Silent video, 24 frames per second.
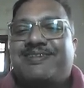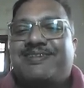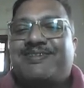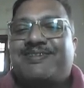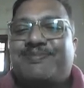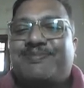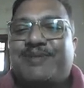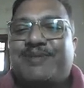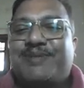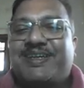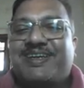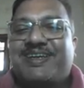
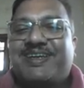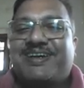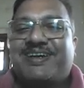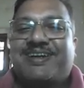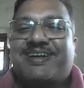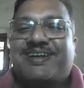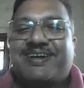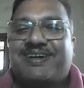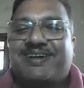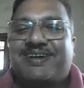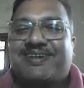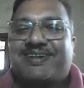many
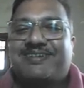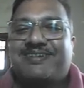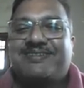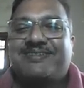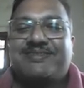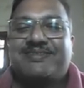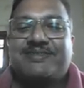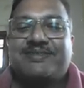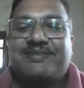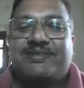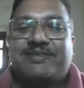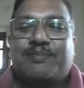are
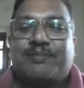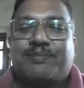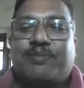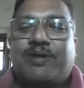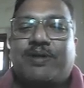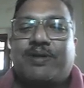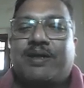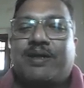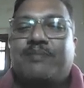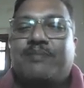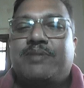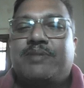
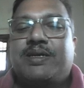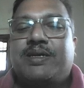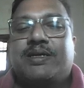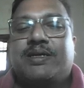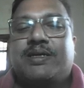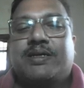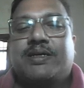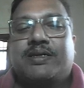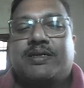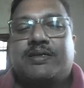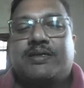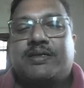supporting
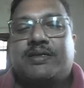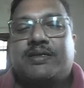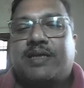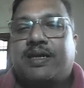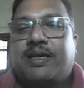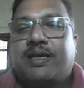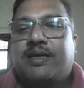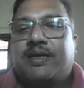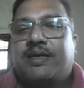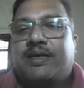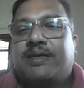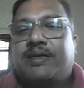me
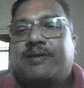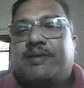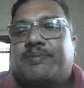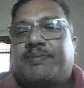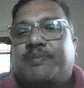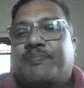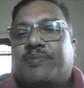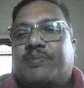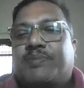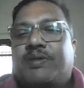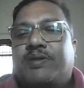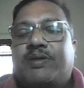daily.
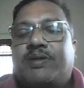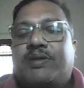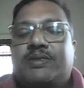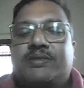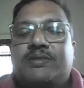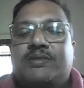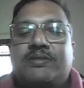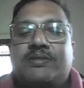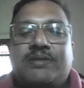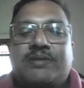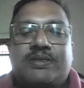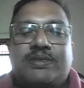Your
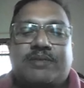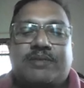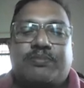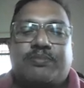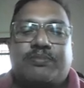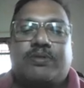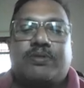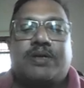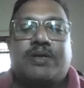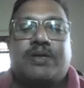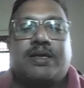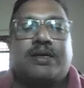
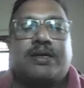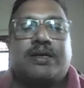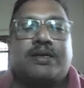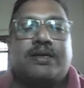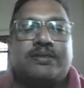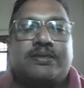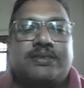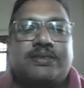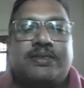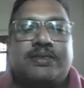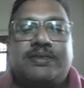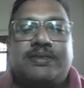support I can
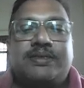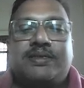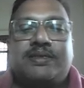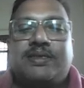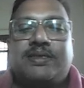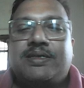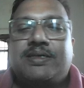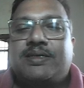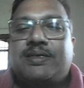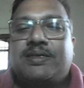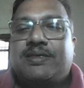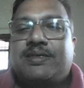see.
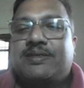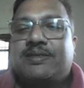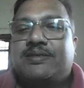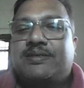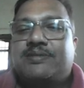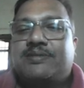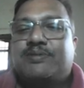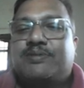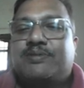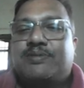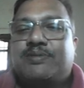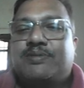
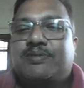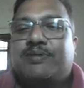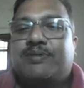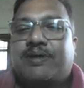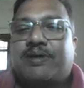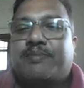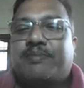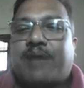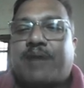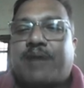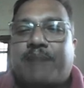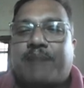So
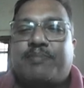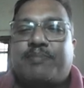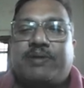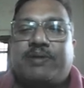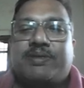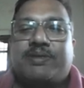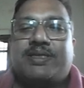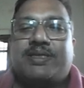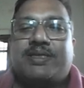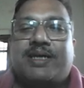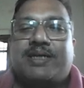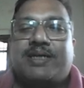I'm happy
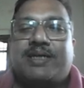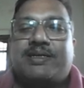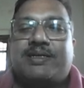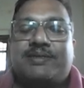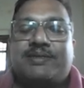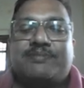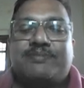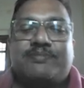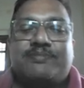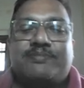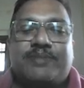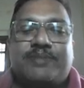with
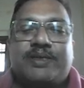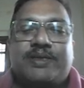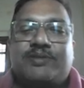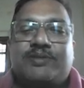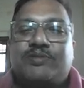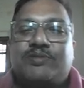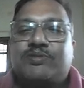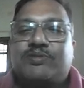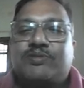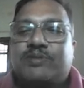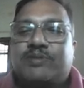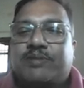that. Please
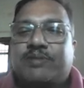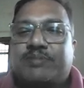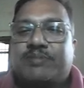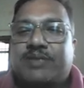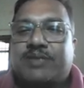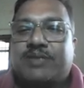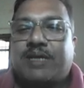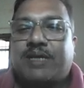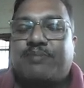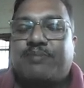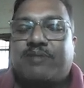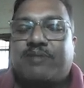do
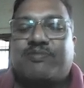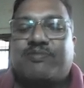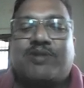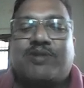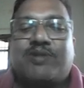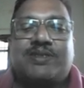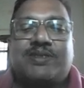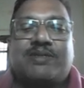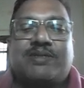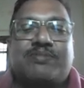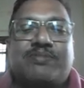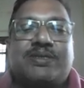subscribe if not
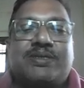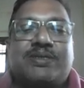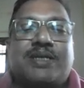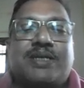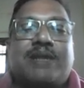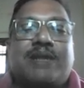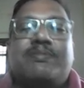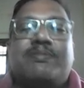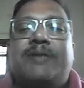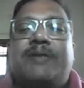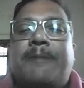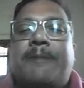
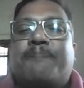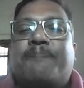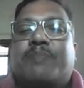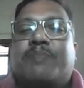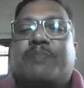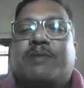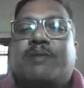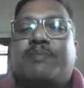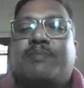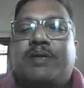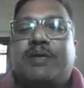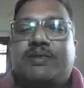subscribed.
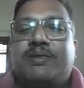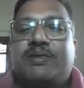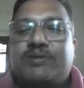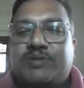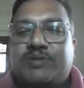Please do